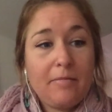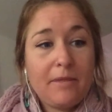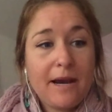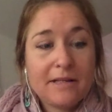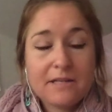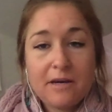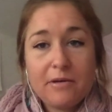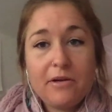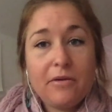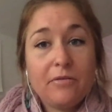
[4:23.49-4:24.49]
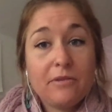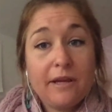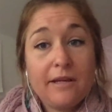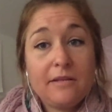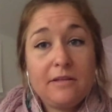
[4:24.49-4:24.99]
That's how I know
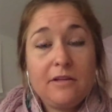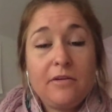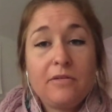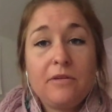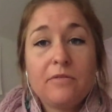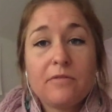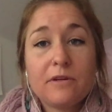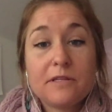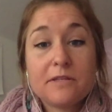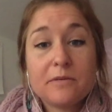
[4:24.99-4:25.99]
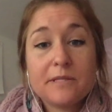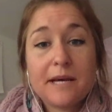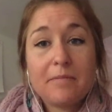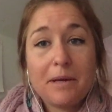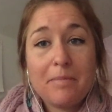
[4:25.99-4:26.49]
that, the universe has always
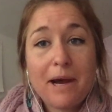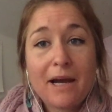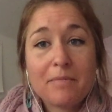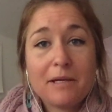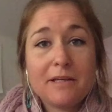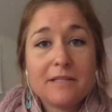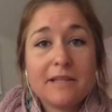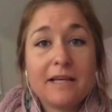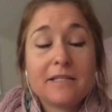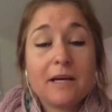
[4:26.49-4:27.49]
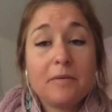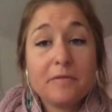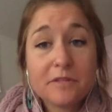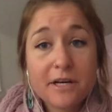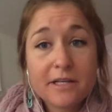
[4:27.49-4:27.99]
had my back, because in that time of
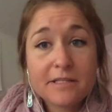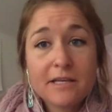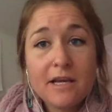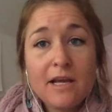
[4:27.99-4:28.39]
stress,